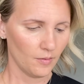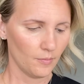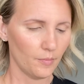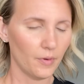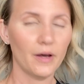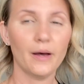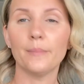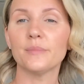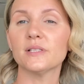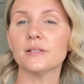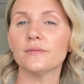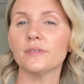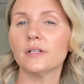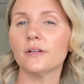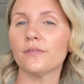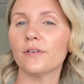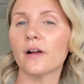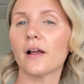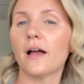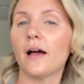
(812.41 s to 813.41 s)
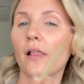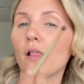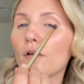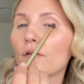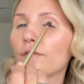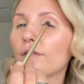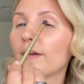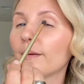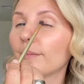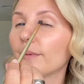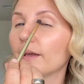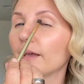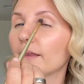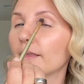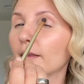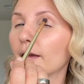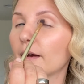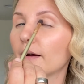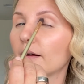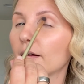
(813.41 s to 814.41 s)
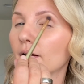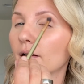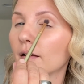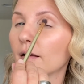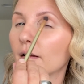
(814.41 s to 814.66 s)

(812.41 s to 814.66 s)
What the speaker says: pops of a different color family in there.